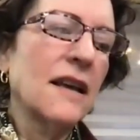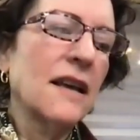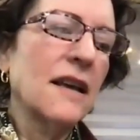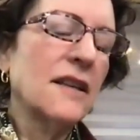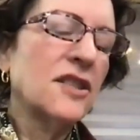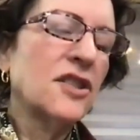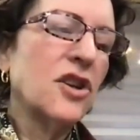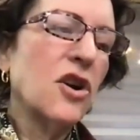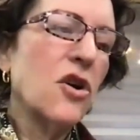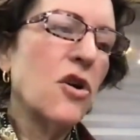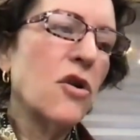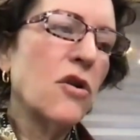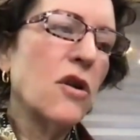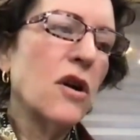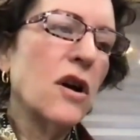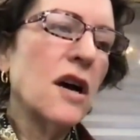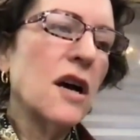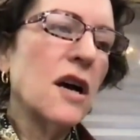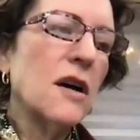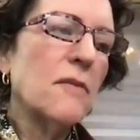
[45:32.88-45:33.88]
So
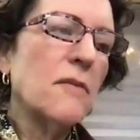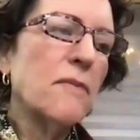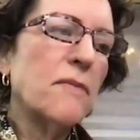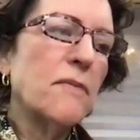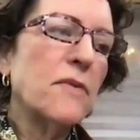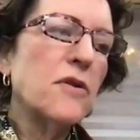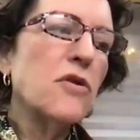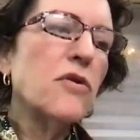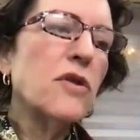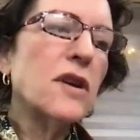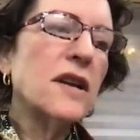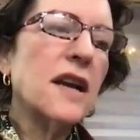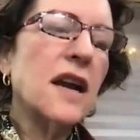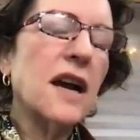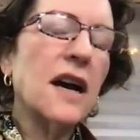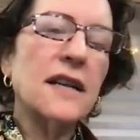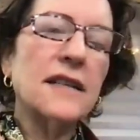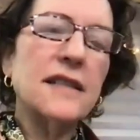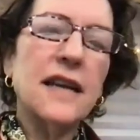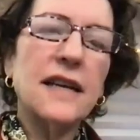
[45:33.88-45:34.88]
you can
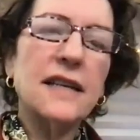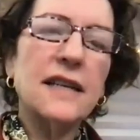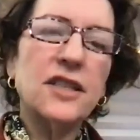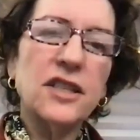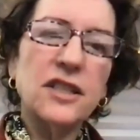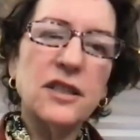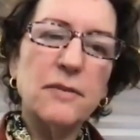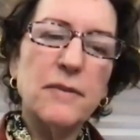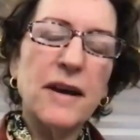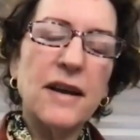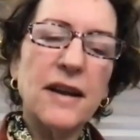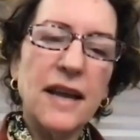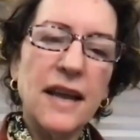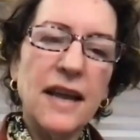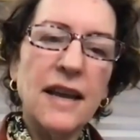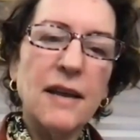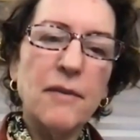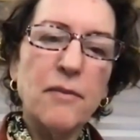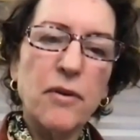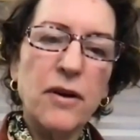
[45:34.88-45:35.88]
contact just about
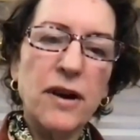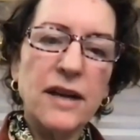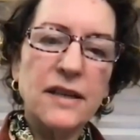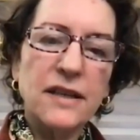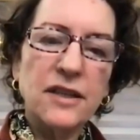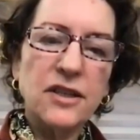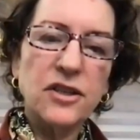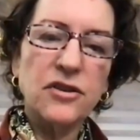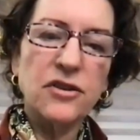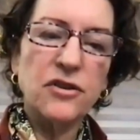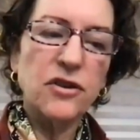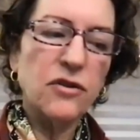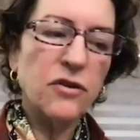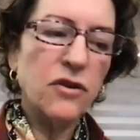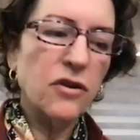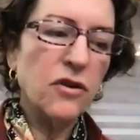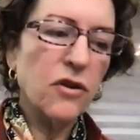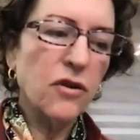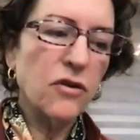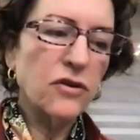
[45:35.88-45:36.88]
any practitioner. You can
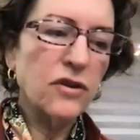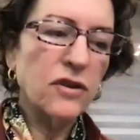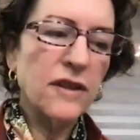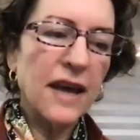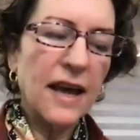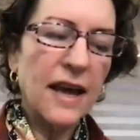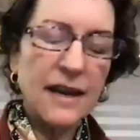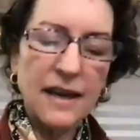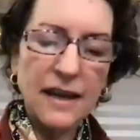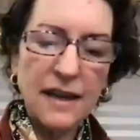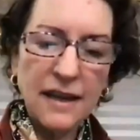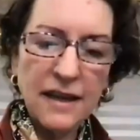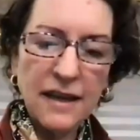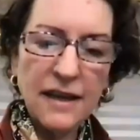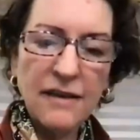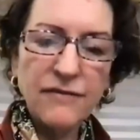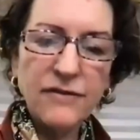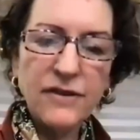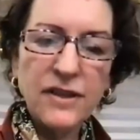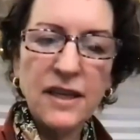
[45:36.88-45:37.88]
go to that
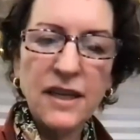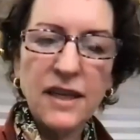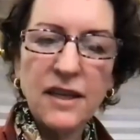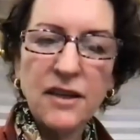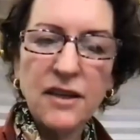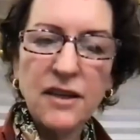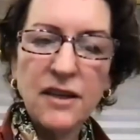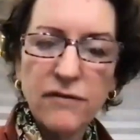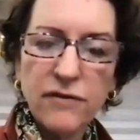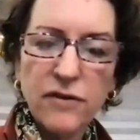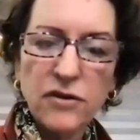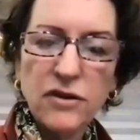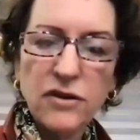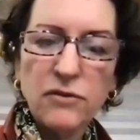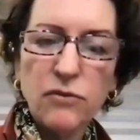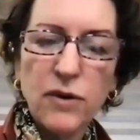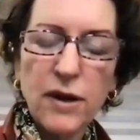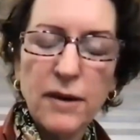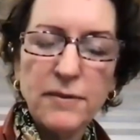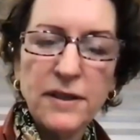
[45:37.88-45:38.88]
EFT Universe
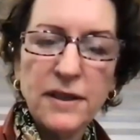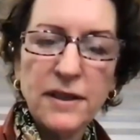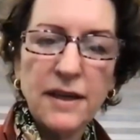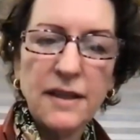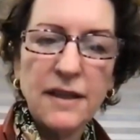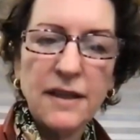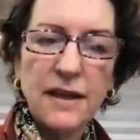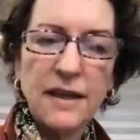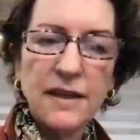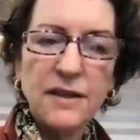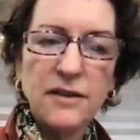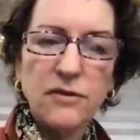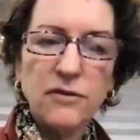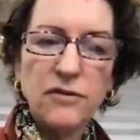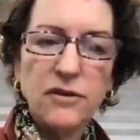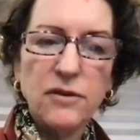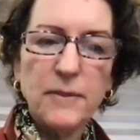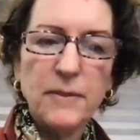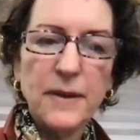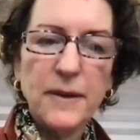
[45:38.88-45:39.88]
website that I told
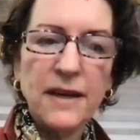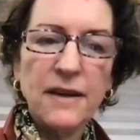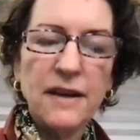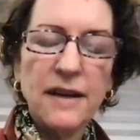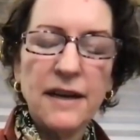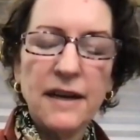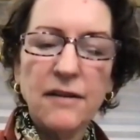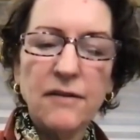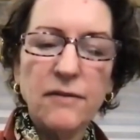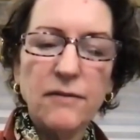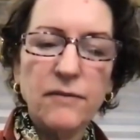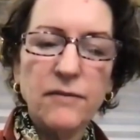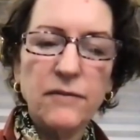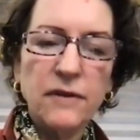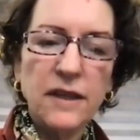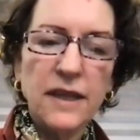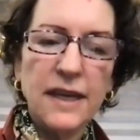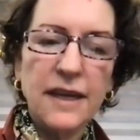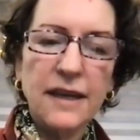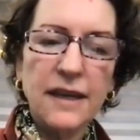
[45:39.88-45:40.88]
you about, and I'll
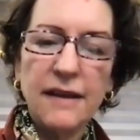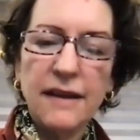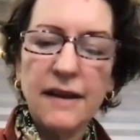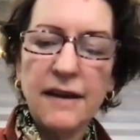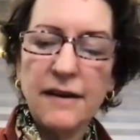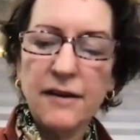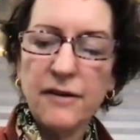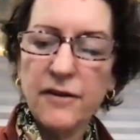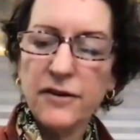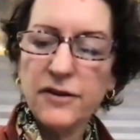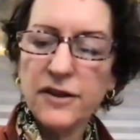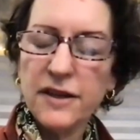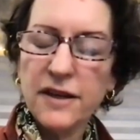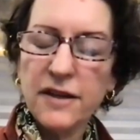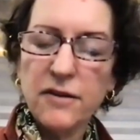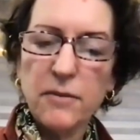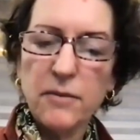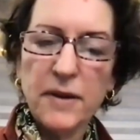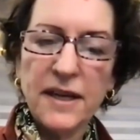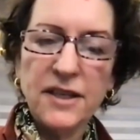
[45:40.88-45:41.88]
link. I know there's
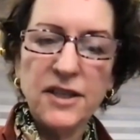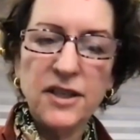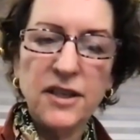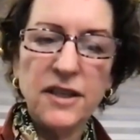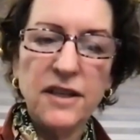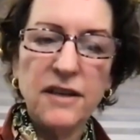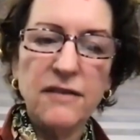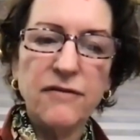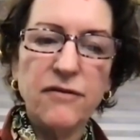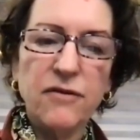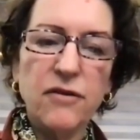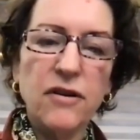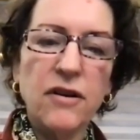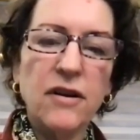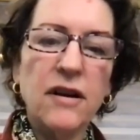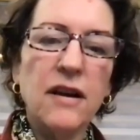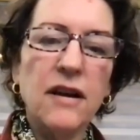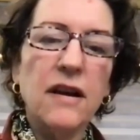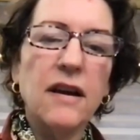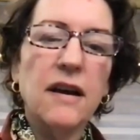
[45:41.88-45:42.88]
another page on there for
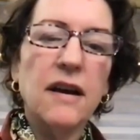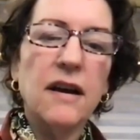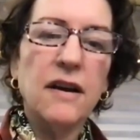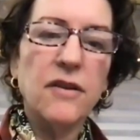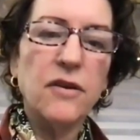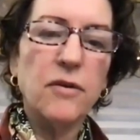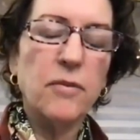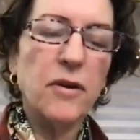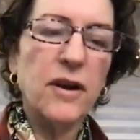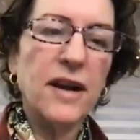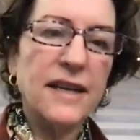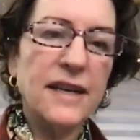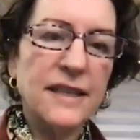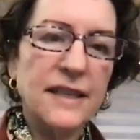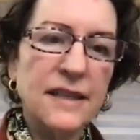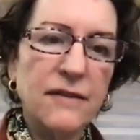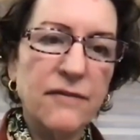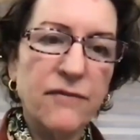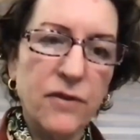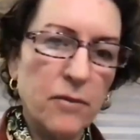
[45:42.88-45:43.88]
other
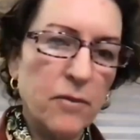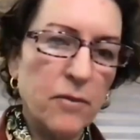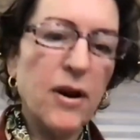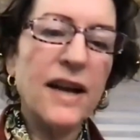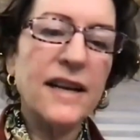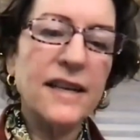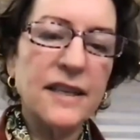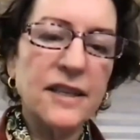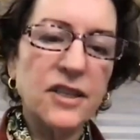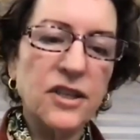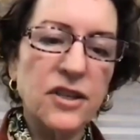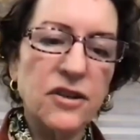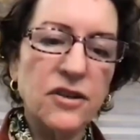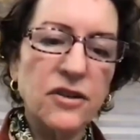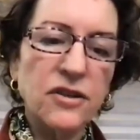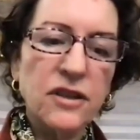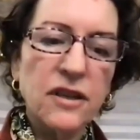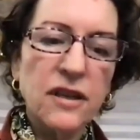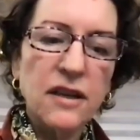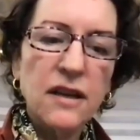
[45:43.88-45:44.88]

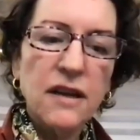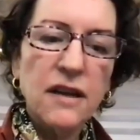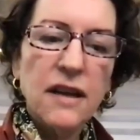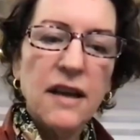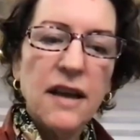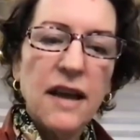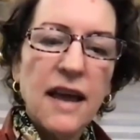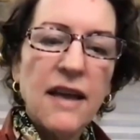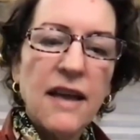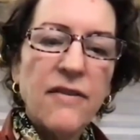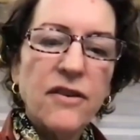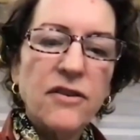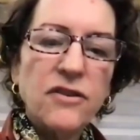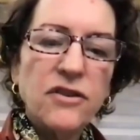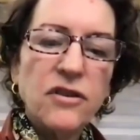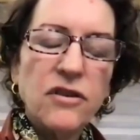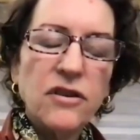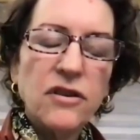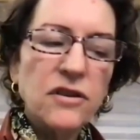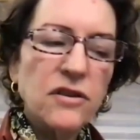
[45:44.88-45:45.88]
practitioners, and there's
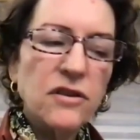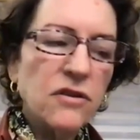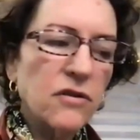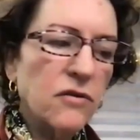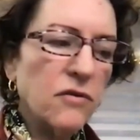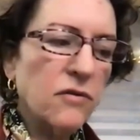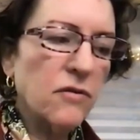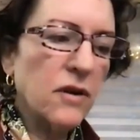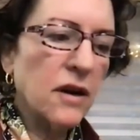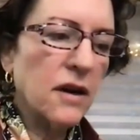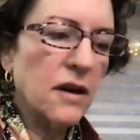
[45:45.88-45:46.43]
also